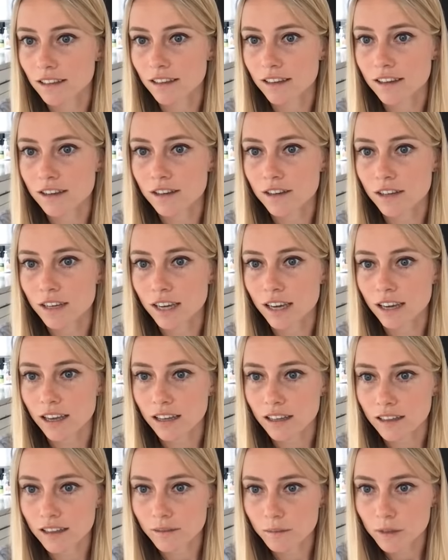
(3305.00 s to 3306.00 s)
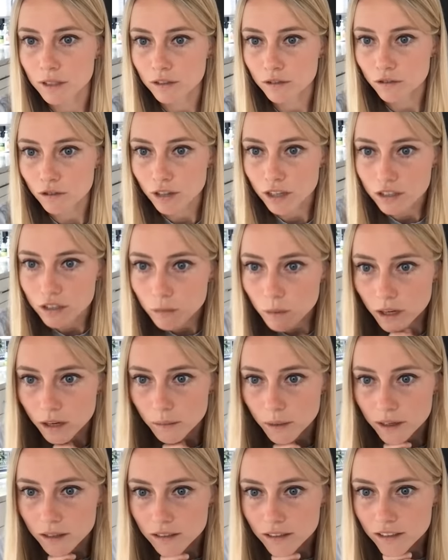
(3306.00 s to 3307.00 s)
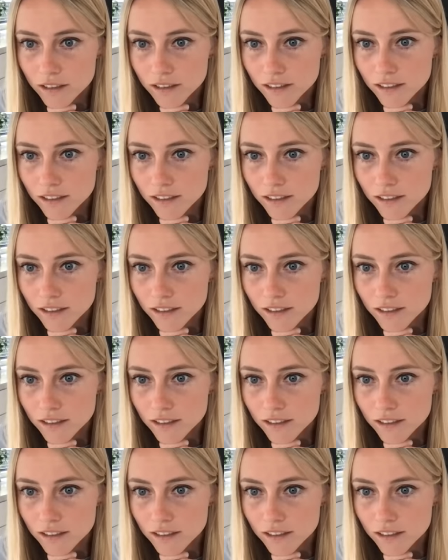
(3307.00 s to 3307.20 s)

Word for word: Okay, let me scroll down to the bottom now.